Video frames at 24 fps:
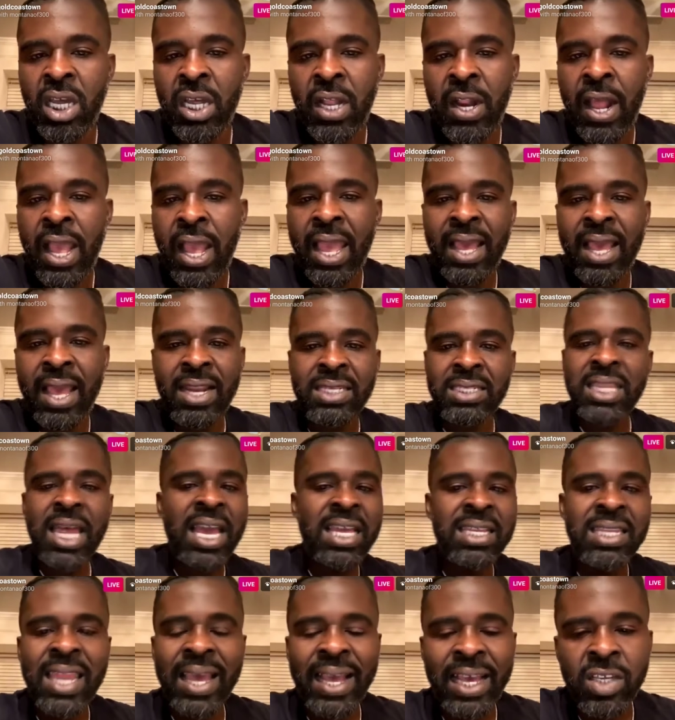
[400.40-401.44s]
And it's like
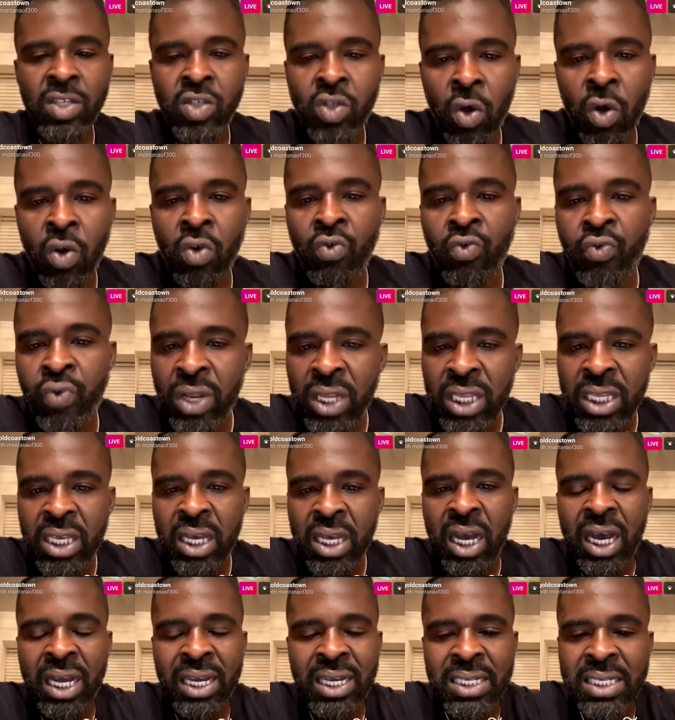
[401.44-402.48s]
niggas don't really
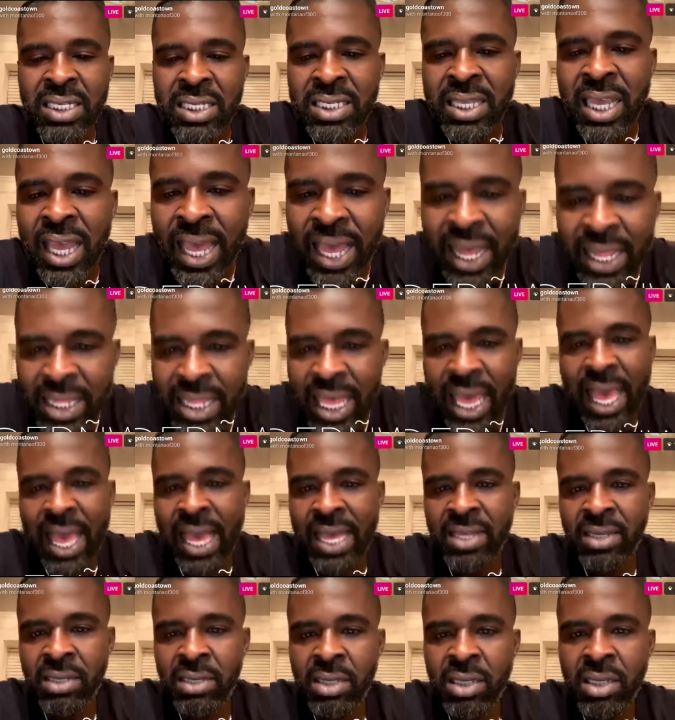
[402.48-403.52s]
understand that.
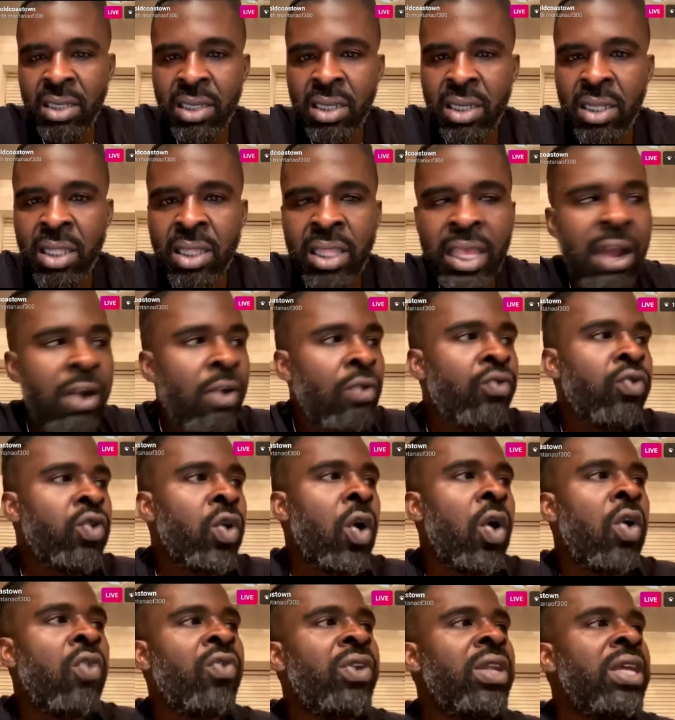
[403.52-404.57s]
They
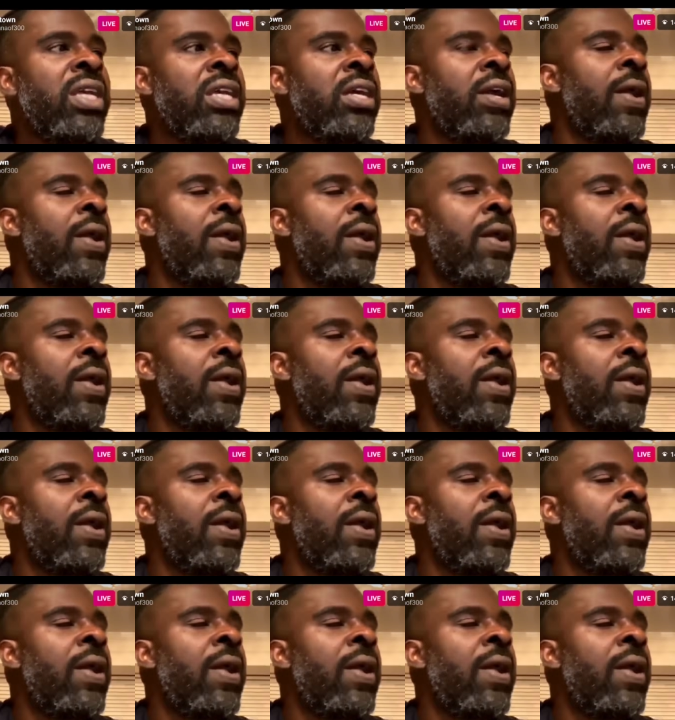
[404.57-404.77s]
don't really.